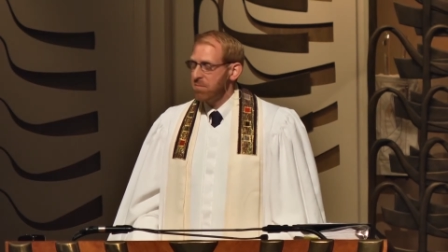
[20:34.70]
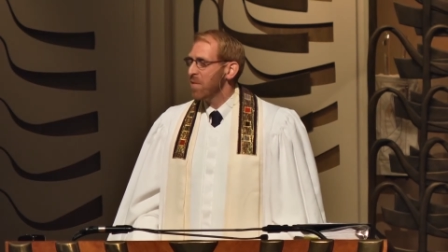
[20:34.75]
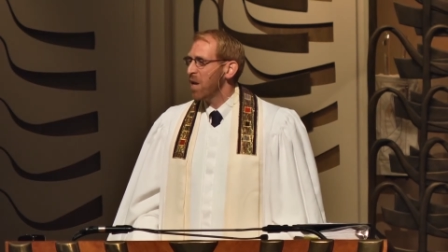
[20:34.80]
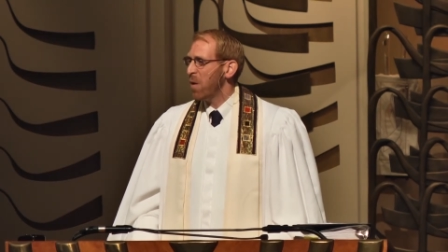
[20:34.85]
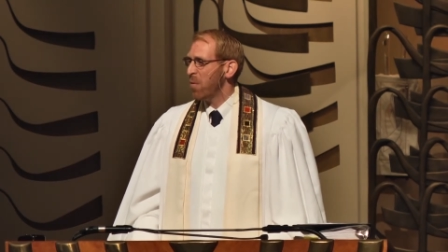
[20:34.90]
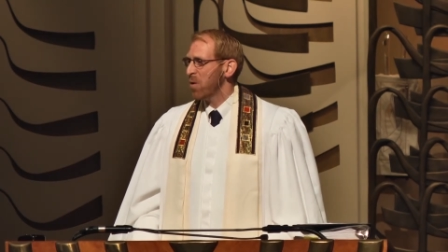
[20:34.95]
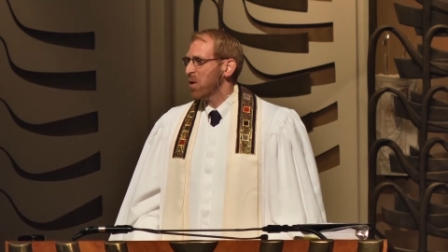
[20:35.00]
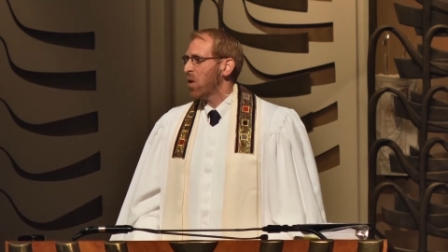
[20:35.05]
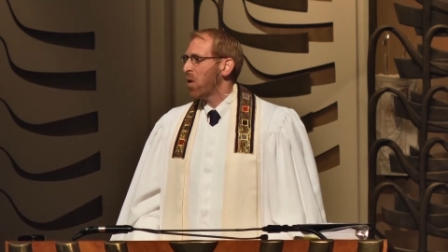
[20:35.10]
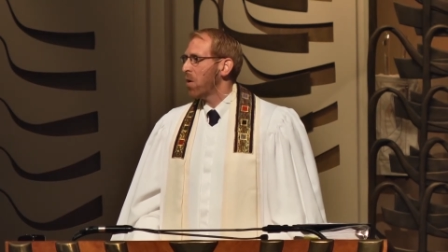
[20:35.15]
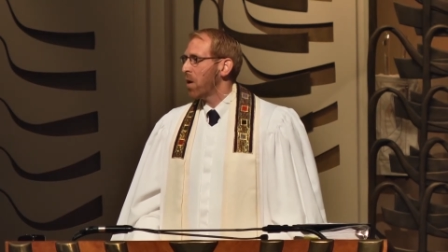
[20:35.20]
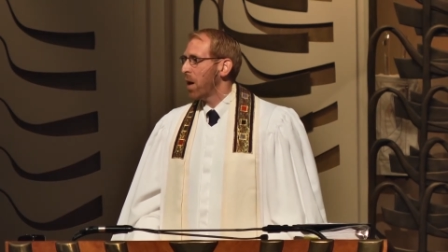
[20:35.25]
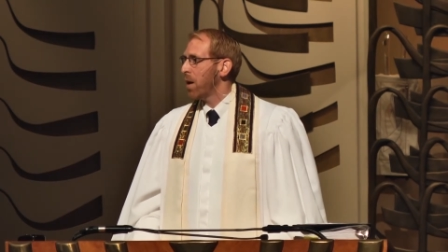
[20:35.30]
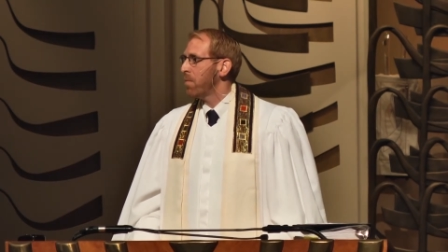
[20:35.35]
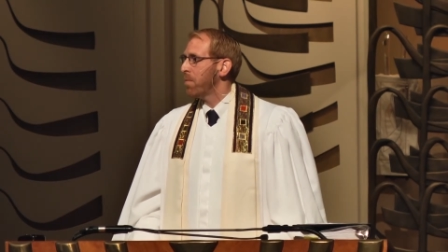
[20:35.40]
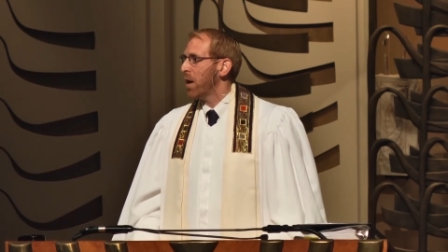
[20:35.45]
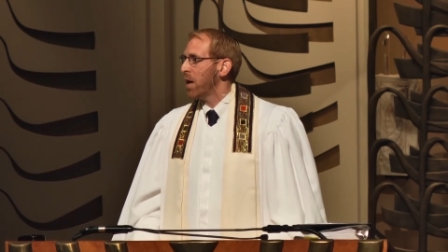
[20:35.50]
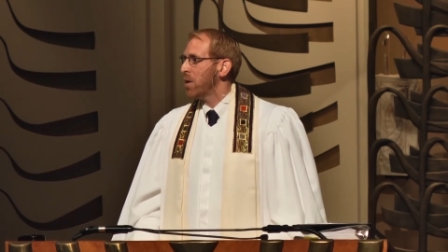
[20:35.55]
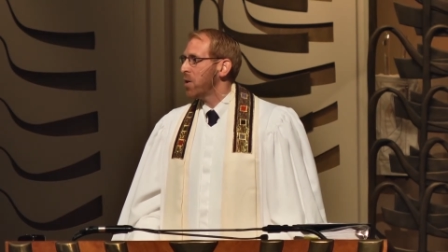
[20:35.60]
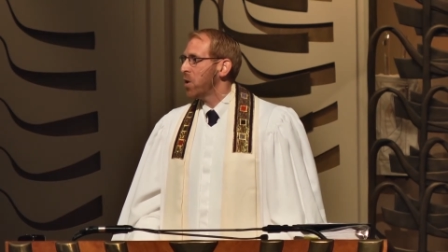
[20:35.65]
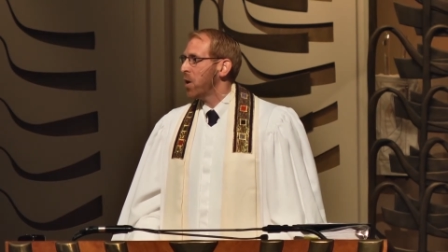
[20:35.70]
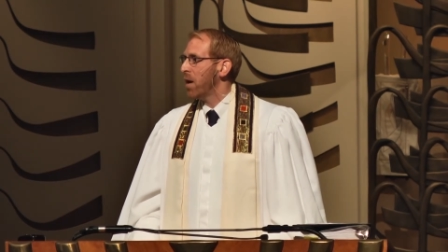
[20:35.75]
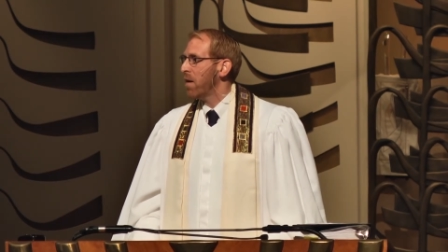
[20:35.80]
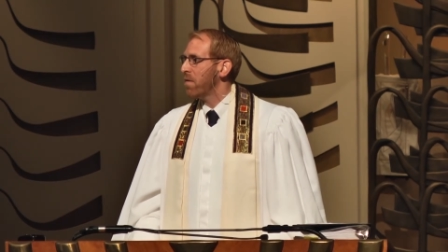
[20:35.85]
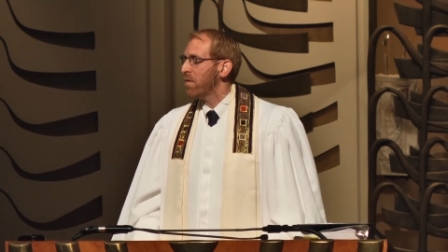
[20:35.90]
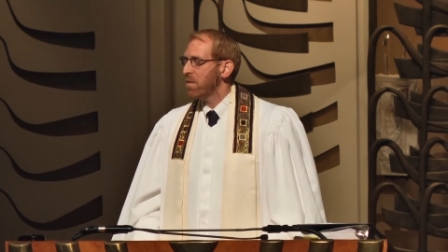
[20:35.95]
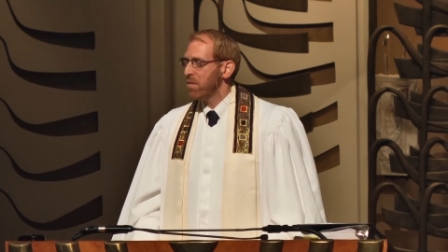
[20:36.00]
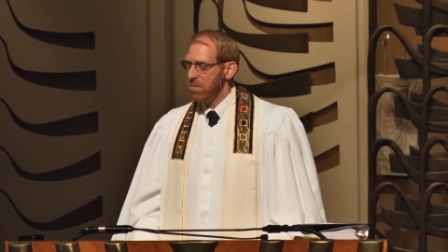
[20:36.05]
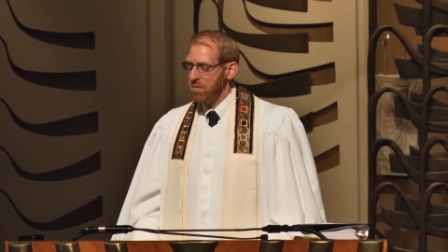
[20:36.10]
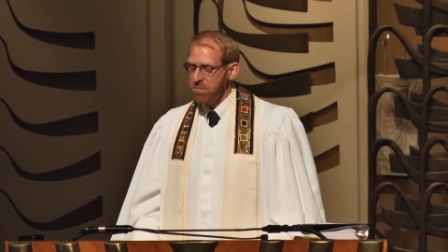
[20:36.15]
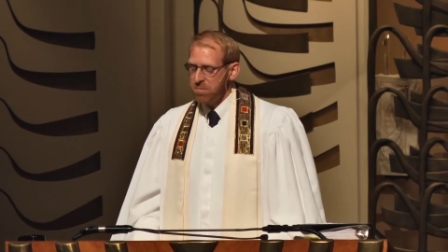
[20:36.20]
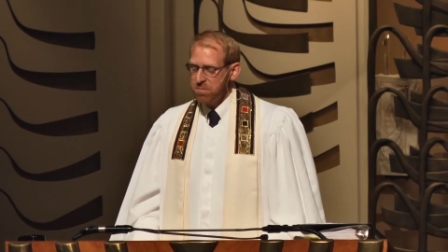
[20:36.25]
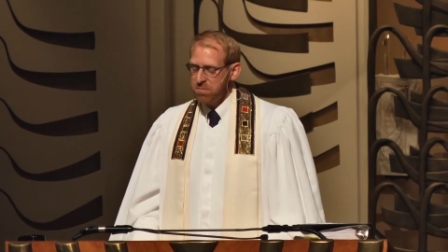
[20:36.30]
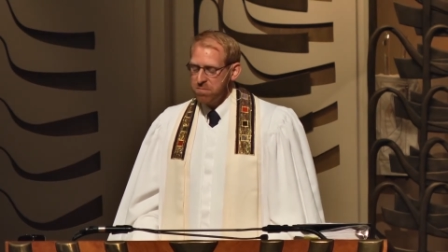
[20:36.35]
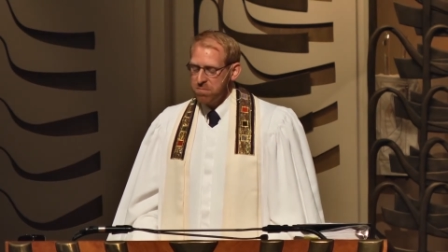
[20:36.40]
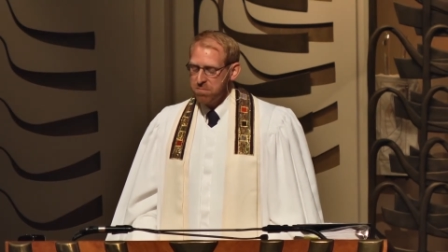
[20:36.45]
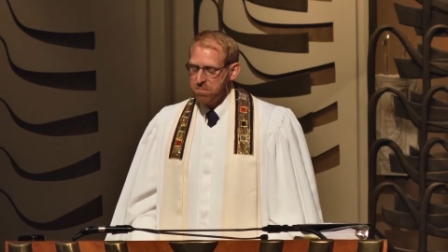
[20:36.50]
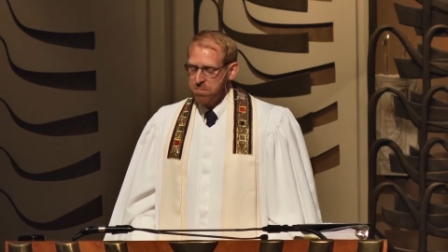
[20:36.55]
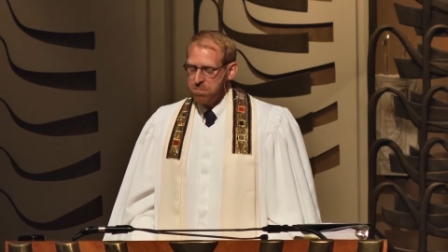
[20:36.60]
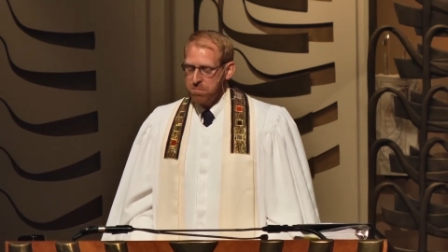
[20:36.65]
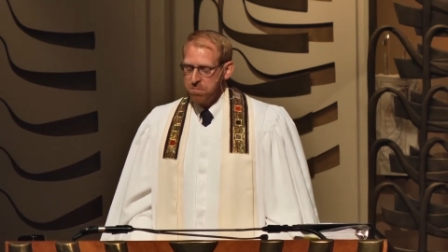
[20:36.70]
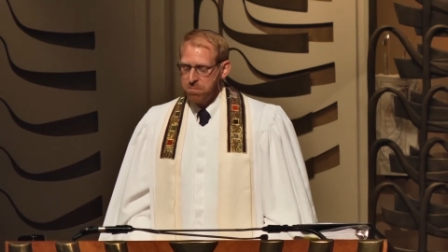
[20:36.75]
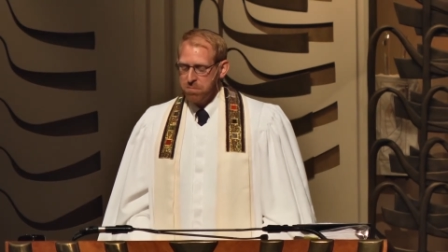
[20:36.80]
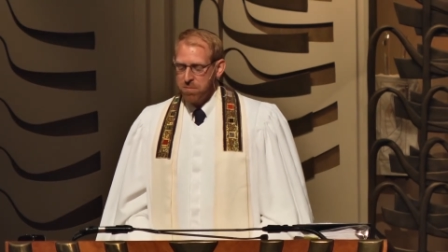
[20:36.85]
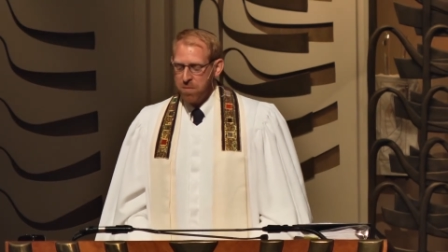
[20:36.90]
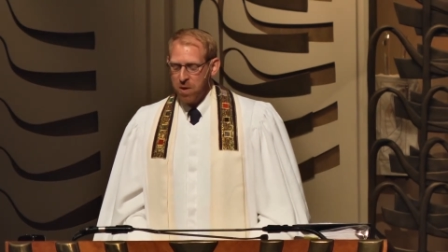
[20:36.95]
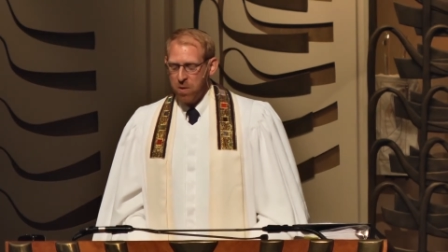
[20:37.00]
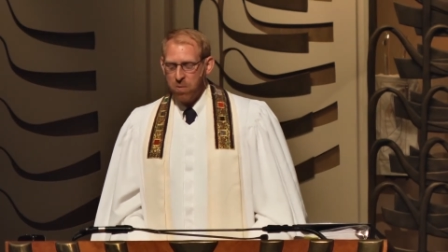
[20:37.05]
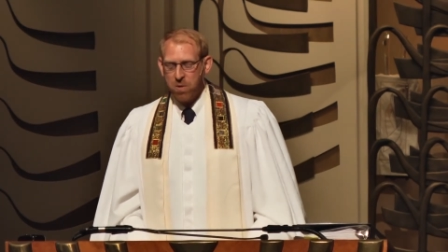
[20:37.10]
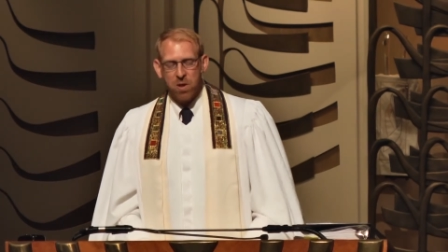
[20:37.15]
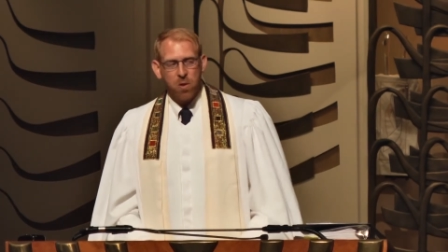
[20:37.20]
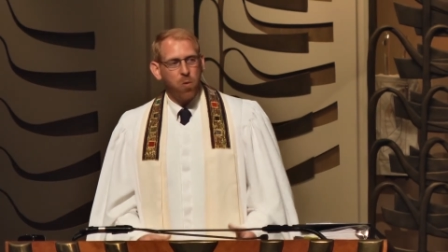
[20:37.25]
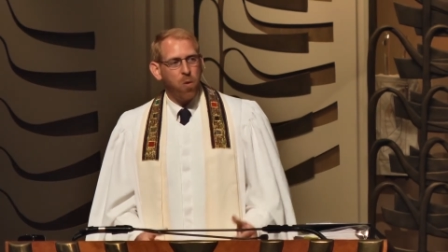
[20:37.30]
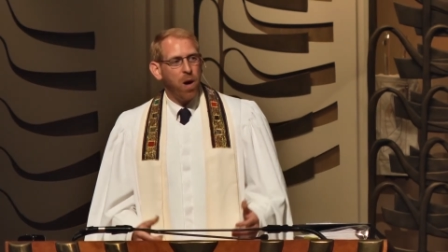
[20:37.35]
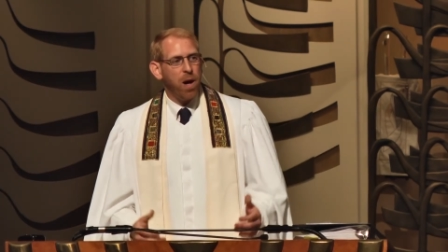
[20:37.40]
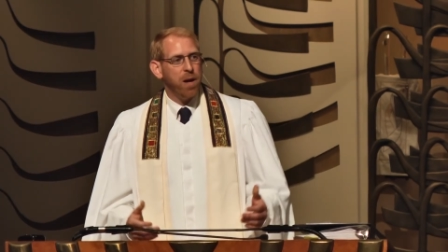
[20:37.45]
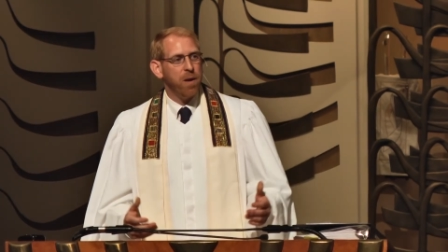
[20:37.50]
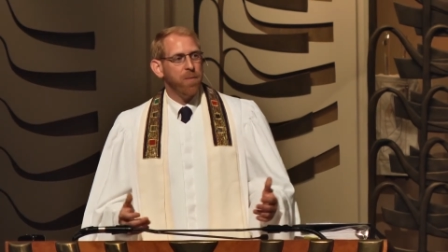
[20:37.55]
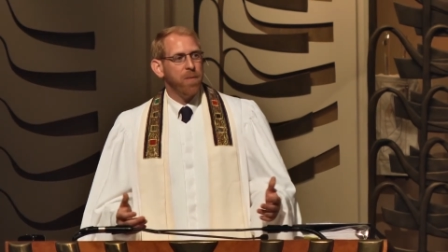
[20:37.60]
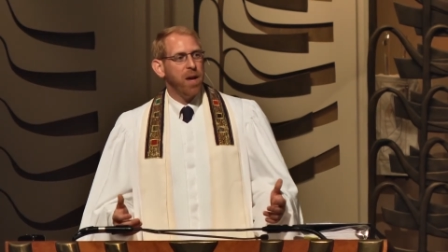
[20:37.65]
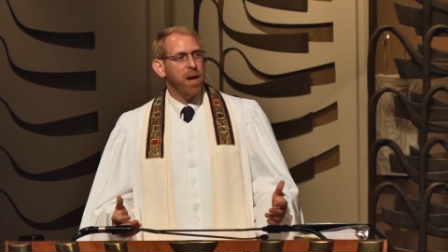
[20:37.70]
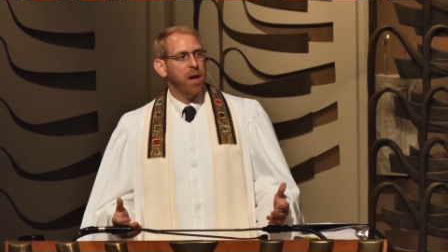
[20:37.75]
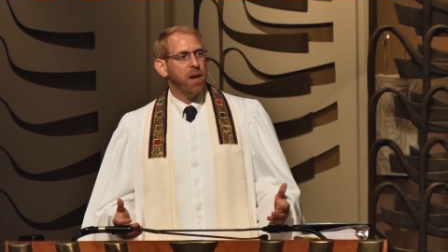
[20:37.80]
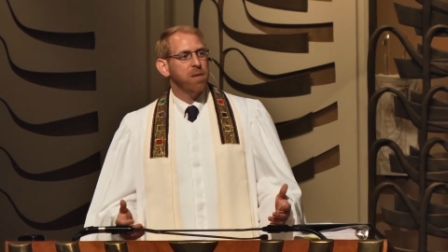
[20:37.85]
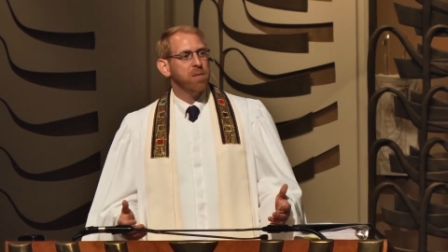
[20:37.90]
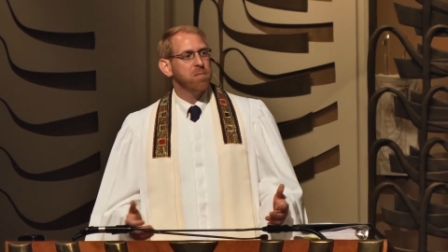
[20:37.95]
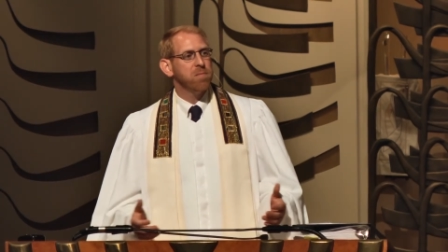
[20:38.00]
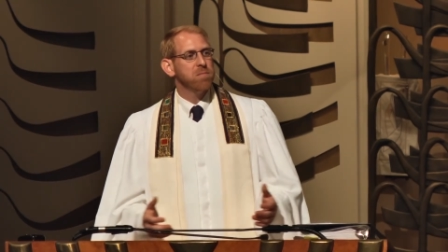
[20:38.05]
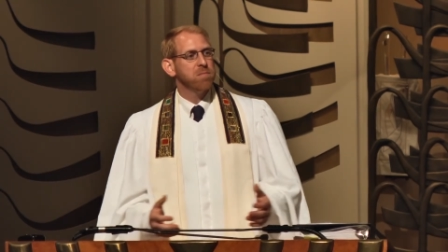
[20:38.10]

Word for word: That was all right by Jeff. He was a quiet man,